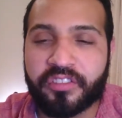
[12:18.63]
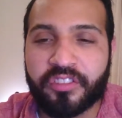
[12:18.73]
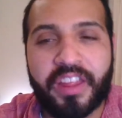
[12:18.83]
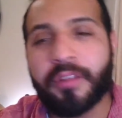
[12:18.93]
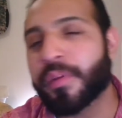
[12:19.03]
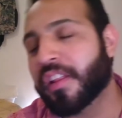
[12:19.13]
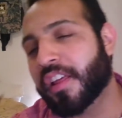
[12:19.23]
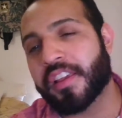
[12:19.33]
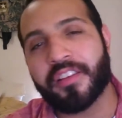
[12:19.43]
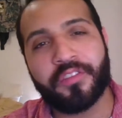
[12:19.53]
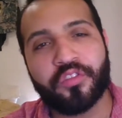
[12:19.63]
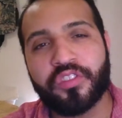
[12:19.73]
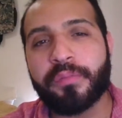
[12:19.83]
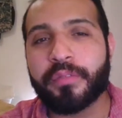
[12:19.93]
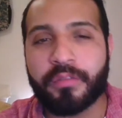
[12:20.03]
So that'll be like
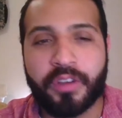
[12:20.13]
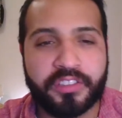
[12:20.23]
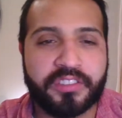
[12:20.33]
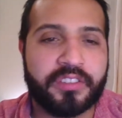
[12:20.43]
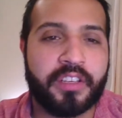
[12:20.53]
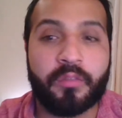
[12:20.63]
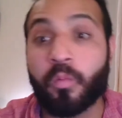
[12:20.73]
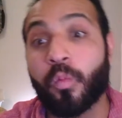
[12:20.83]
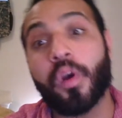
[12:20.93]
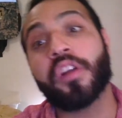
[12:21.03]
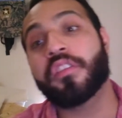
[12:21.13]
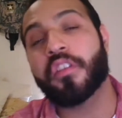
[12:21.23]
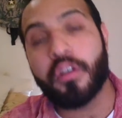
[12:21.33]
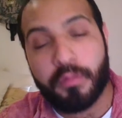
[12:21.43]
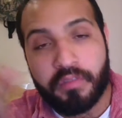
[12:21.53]
simple questions like, where is the
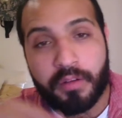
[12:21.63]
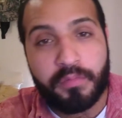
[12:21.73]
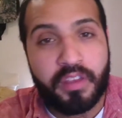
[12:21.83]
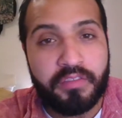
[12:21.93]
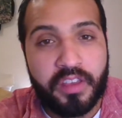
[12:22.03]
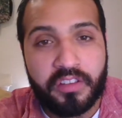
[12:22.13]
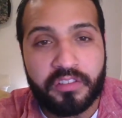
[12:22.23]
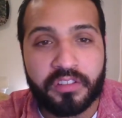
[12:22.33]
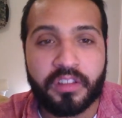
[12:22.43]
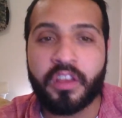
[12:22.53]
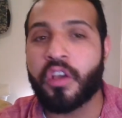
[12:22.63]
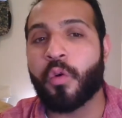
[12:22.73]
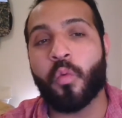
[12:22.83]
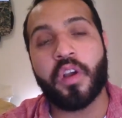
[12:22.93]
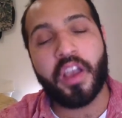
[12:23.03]
home of Army Aviation?
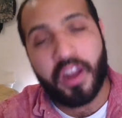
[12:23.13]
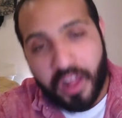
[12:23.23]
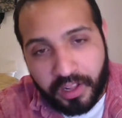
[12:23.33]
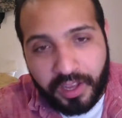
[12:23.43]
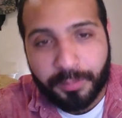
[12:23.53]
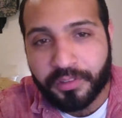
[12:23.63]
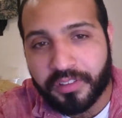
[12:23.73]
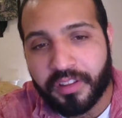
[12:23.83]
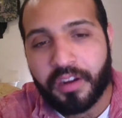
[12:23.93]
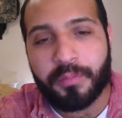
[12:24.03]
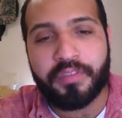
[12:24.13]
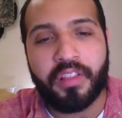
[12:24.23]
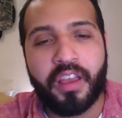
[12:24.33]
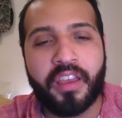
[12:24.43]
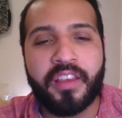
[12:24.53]
What kind of helicopters does the Army
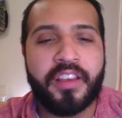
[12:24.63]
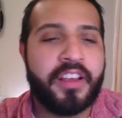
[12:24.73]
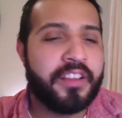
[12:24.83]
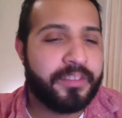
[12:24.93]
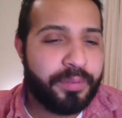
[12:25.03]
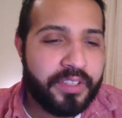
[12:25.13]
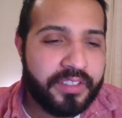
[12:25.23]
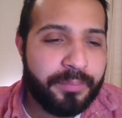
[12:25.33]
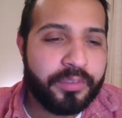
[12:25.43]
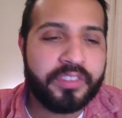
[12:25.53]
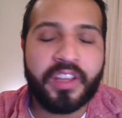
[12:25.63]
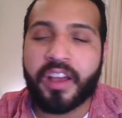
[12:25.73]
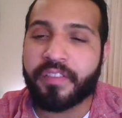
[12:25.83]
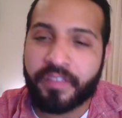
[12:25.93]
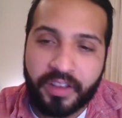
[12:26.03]
fly? It's pretty simple
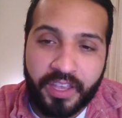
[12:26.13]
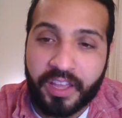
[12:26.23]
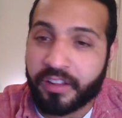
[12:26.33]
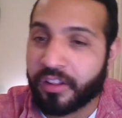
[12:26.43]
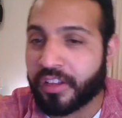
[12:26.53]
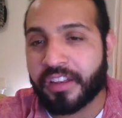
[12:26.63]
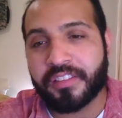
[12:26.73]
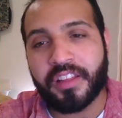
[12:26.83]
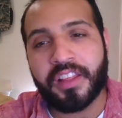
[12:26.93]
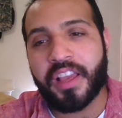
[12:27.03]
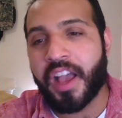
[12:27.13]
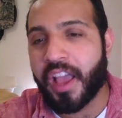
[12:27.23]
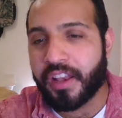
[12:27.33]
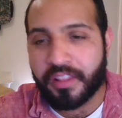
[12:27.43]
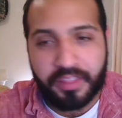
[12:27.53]
stuff. Again, look at a study
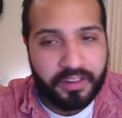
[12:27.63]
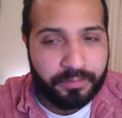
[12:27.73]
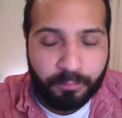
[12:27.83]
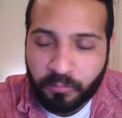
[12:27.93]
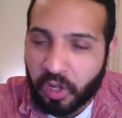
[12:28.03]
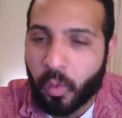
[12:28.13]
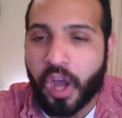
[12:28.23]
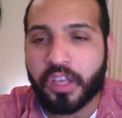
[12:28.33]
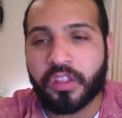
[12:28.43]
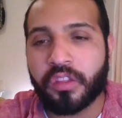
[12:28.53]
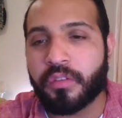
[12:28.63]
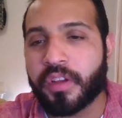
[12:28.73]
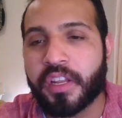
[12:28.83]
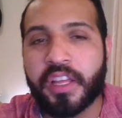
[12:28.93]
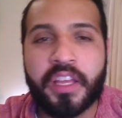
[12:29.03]
guide. They'll walk you through it.